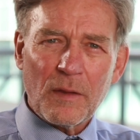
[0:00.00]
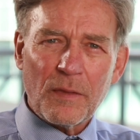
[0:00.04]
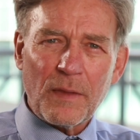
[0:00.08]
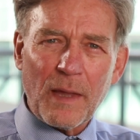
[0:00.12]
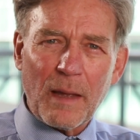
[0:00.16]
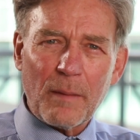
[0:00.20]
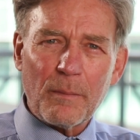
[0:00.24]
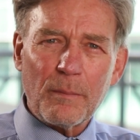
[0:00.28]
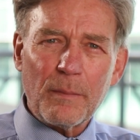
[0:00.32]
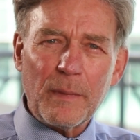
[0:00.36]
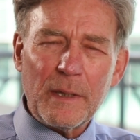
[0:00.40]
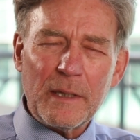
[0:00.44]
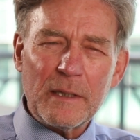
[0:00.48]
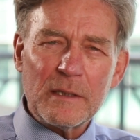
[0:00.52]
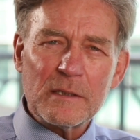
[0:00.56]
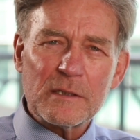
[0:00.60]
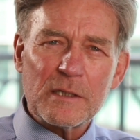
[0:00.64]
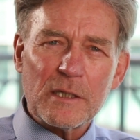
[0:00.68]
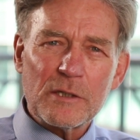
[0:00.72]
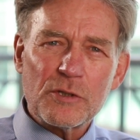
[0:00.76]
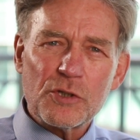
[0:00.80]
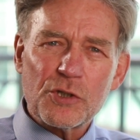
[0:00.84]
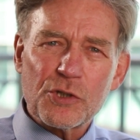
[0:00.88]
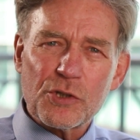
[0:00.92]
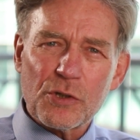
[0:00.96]
That
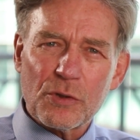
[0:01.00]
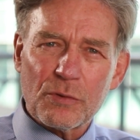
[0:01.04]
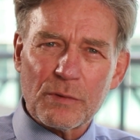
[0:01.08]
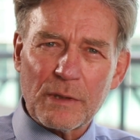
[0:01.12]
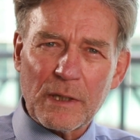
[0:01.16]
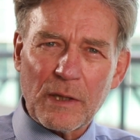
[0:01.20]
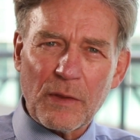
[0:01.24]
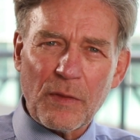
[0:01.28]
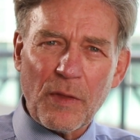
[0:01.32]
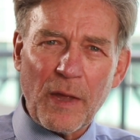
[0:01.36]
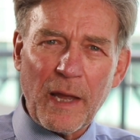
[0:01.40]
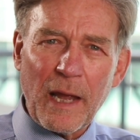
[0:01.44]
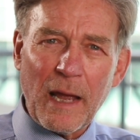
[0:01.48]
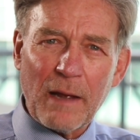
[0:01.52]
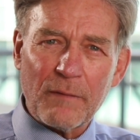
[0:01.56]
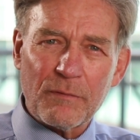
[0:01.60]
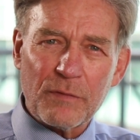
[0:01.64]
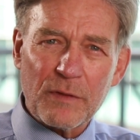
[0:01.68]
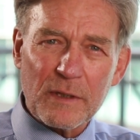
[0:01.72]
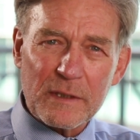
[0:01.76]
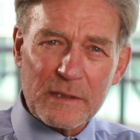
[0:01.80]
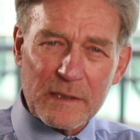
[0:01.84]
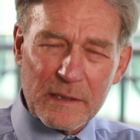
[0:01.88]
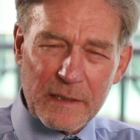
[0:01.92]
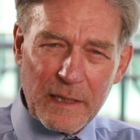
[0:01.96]
means ensuring they
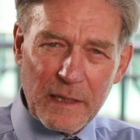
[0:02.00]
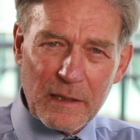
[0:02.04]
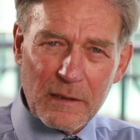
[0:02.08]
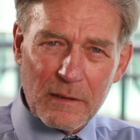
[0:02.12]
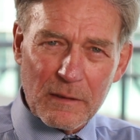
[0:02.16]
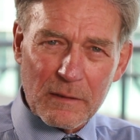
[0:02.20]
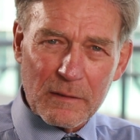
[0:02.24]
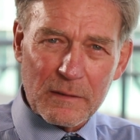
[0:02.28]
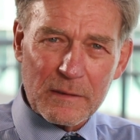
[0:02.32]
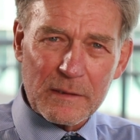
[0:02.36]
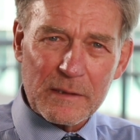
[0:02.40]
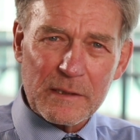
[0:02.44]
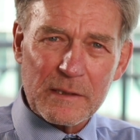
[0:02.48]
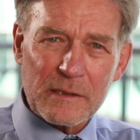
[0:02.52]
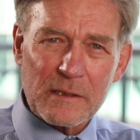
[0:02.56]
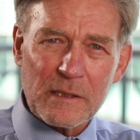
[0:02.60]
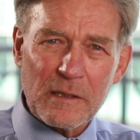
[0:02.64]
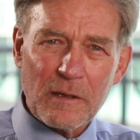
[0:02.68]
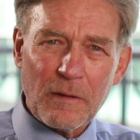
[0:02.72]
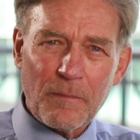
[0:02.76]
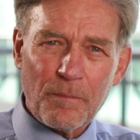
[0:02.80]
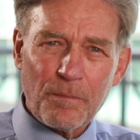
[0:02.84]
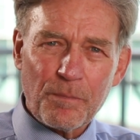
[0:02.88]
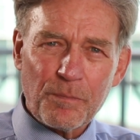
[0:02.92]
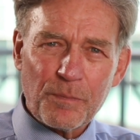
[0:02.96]
have the skills
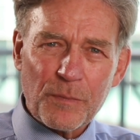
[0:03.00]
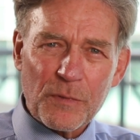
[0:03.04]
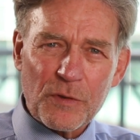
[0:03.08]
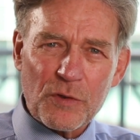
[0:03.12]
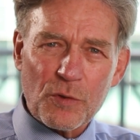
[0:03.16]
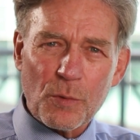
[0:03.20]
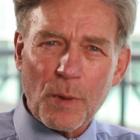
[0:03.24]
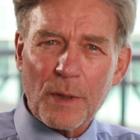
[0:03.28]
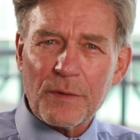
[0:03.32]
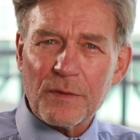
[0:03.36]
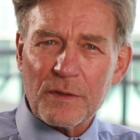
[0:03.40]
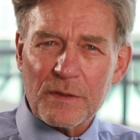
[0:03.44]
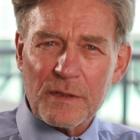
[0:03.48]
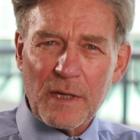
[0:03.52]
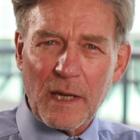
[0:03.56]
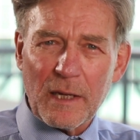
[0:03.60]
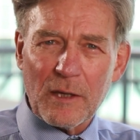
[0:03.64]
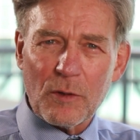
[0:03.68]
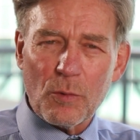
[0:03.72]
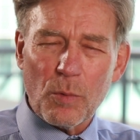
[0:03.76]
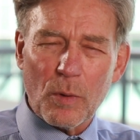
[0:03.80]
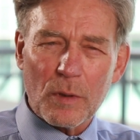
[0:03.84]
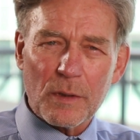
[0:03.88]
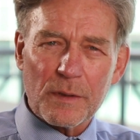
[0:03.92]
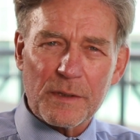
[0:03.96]
to
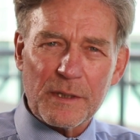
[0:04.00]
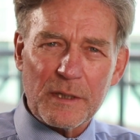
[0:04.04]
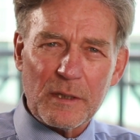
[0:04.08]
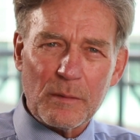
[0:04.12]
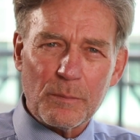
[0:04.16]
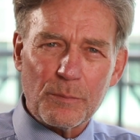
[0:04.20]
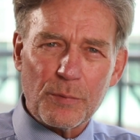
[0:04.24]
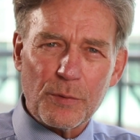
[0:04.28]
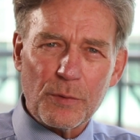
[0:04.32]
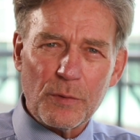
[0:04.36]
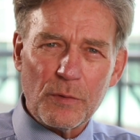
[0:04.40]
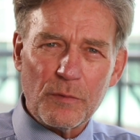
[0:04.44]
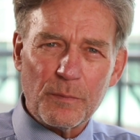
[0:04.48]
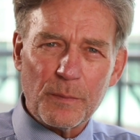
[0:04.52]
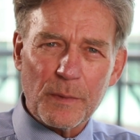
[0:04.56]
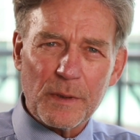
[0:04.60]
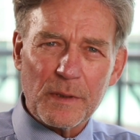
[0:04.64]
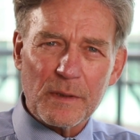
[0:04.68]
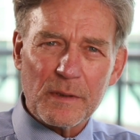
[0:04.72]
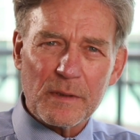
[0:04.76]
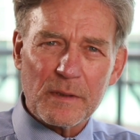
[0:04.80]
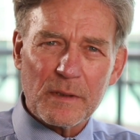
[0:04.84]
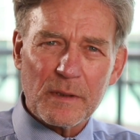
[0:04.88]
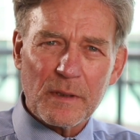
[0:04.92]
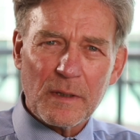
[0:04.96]
undertake quality
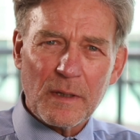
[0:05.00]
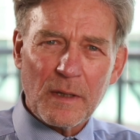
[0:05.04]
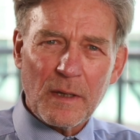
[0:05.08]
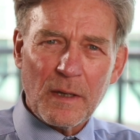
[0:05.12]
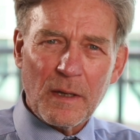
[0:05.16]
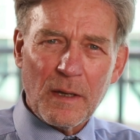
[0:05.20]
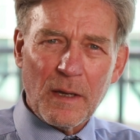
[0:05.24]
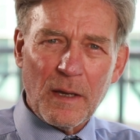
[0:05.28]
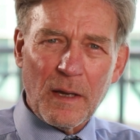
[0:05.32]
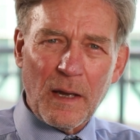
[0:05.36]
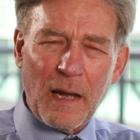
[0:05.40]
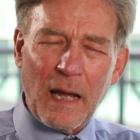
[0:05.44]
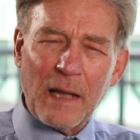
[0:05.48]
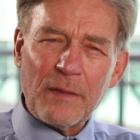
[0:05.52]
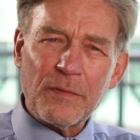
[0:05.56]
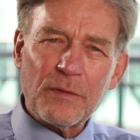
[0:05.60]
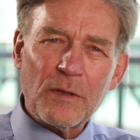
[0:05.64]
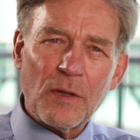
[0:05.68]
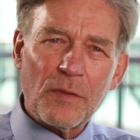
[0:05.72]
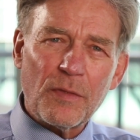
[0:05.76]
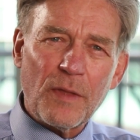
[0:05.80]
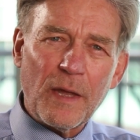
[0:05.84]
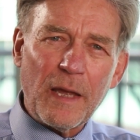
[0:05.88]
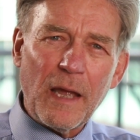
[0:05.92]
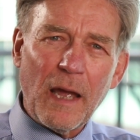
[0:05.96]
improvement,
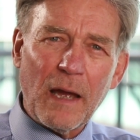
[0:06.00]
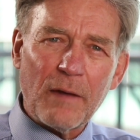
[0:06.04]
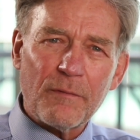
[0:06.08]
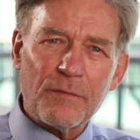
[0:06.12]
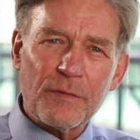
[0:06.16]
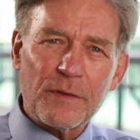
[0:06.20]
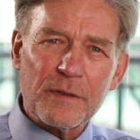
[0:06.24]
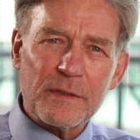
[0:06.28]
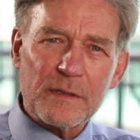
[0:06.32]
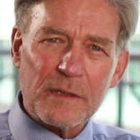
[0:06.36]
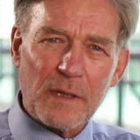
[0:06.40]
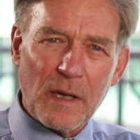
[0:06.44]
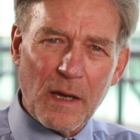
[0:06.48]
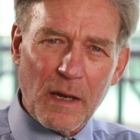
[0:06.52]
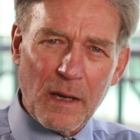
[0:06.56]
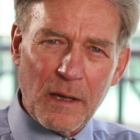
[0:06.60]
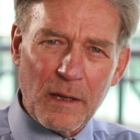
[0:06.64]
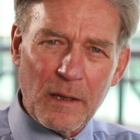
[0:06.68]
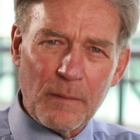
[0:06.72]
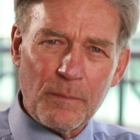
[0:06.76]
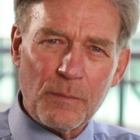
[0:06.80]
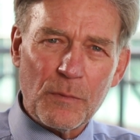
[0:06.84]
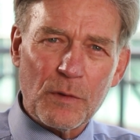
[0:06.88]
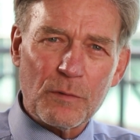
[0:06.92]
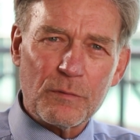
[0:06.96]
and that they have the
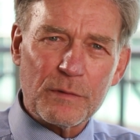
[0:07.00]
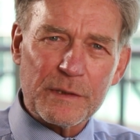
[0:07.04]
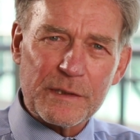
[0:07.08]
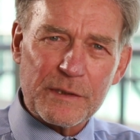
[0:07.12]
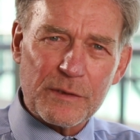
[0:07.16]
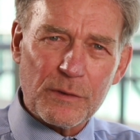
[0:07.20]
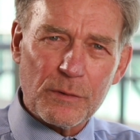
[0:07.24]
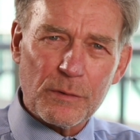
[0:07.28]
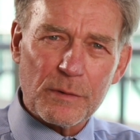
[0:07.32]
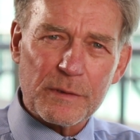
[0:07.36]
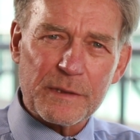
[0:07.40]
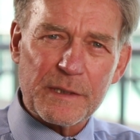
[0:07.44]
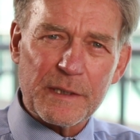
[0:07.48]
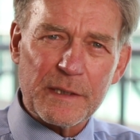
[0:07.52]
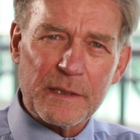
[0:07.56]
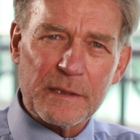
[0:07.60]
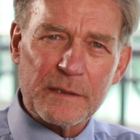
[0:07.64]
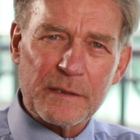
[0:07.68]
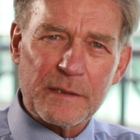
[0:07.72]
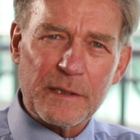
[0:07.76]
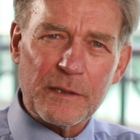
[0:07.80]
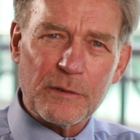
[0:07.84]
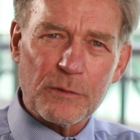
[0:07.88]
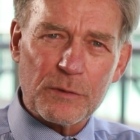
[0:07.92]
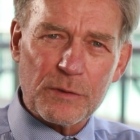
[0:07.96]
time, the
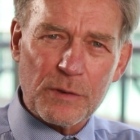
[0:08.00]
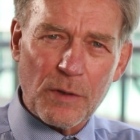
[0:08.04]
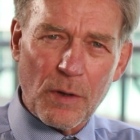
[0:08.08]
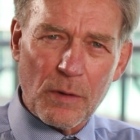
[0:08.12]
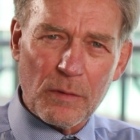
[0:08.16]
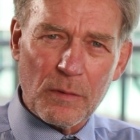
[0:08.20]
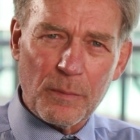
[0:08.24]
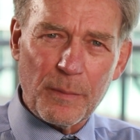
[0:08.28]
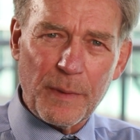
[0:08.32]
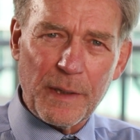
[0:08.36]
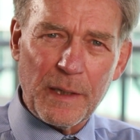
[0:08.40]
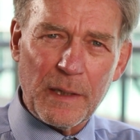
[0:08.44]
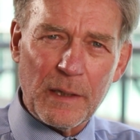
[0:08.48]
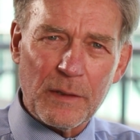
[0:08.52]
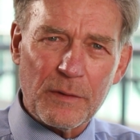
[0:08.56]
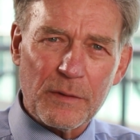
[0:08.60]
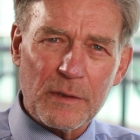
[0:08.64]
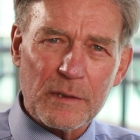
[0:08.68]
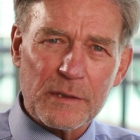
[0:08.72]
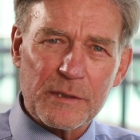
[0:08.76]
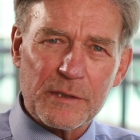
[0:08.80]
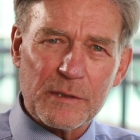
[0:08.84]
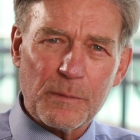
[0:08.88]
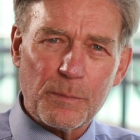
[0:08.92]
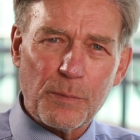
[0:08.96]
resources, the autonomy, and
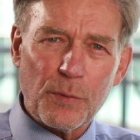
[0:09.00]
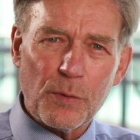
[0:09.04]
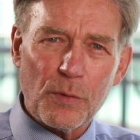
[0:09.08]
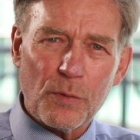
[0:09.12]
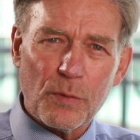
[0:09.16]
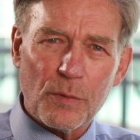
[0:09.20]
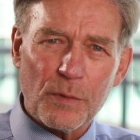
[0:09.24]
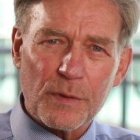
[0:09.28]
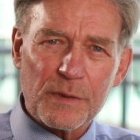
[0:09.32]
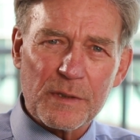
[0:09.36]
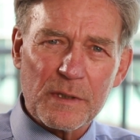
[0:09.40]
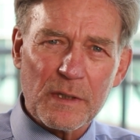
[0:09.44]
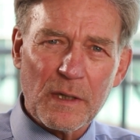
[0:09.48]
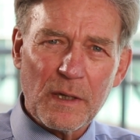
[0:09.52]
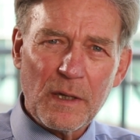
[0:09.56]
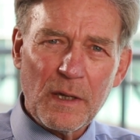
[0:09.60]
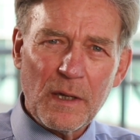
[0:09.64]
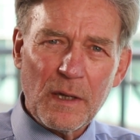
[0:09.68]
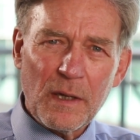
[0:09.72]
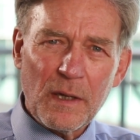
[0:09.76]
the support